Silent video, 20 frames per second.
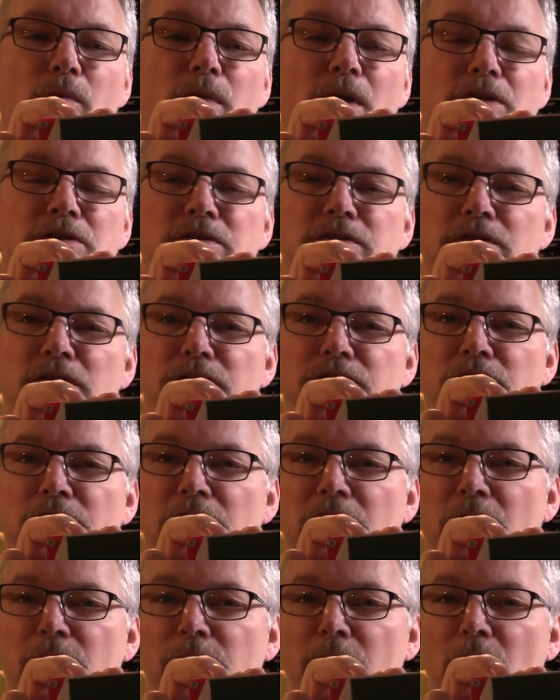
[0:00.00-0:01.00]
bunch of
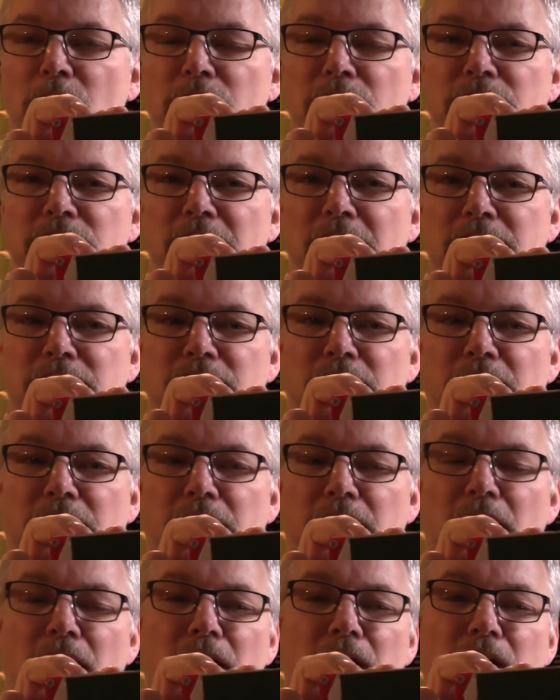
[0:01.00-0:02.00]
different component
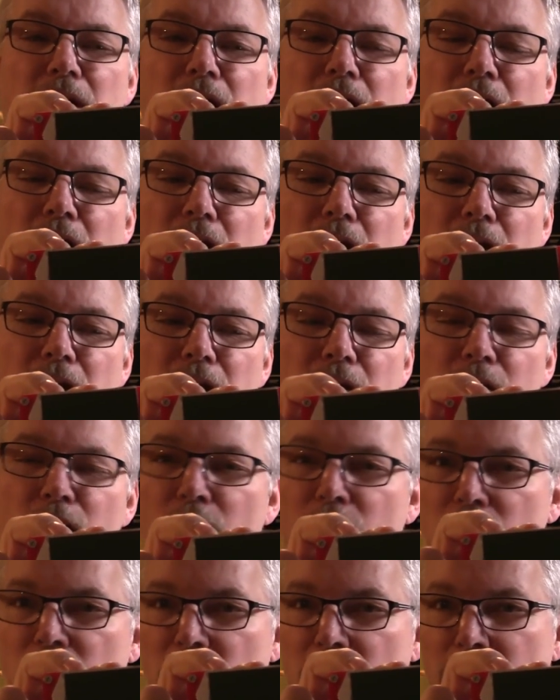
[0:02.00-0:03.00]
testing uh,
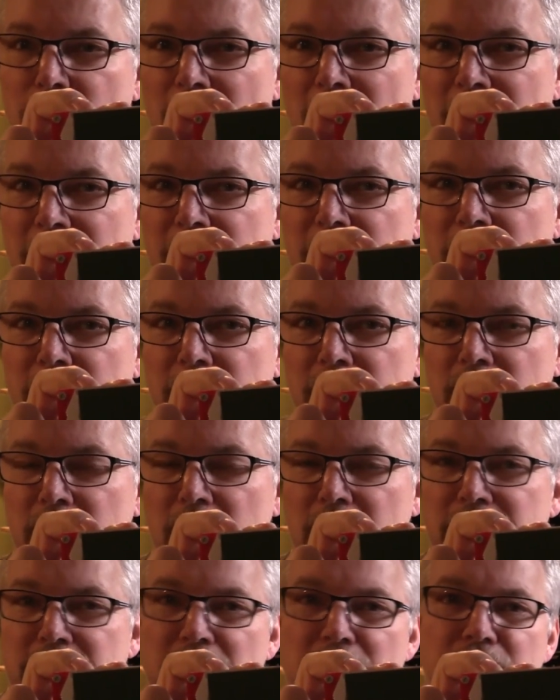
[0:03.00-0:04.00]
all automatically
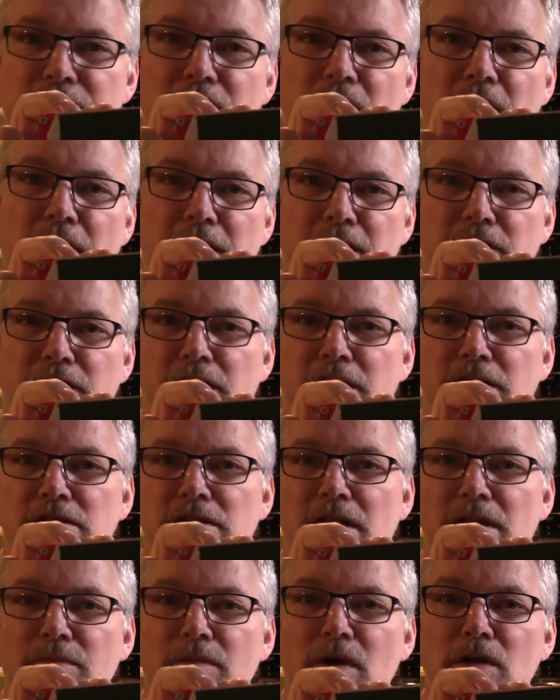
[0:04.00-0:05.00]
identifying things
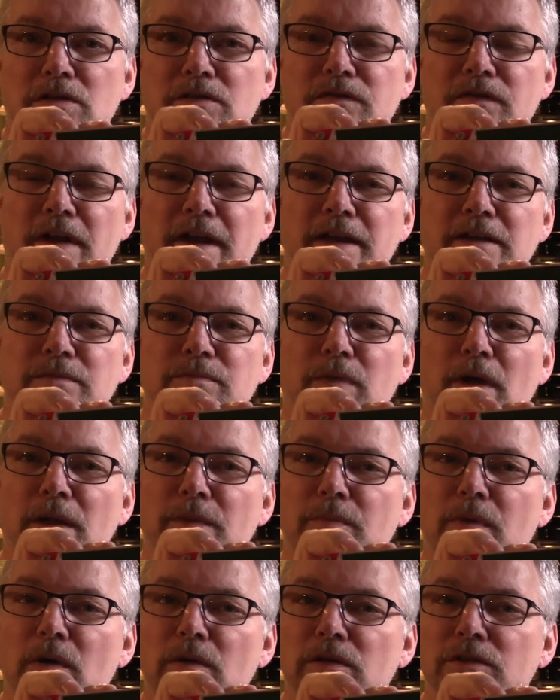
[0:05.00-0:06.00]
like MOSFETs,
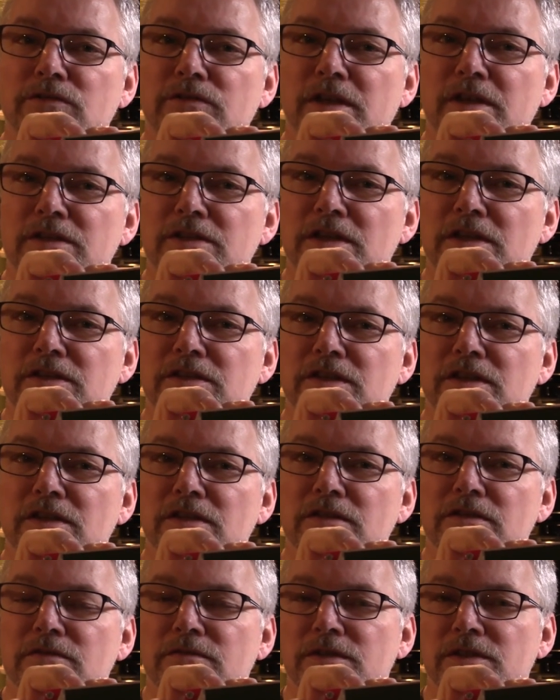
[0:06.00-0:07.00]
bipolar
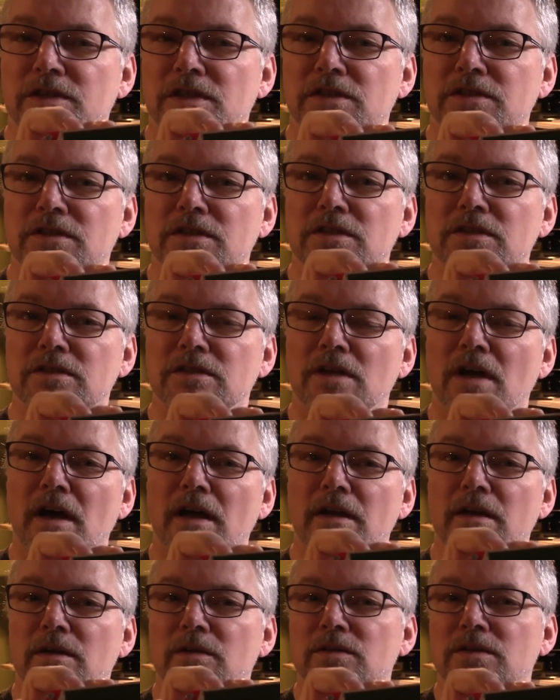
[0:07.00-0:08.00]
transistors, resistors,
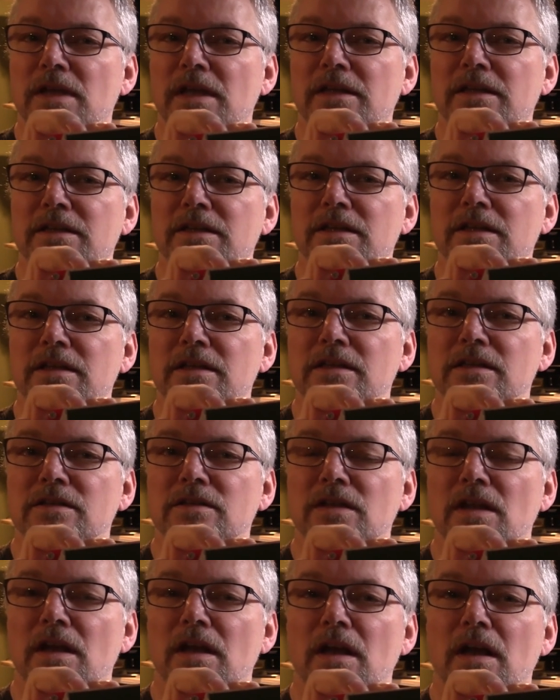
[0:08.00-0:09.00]
diodes, LEDs,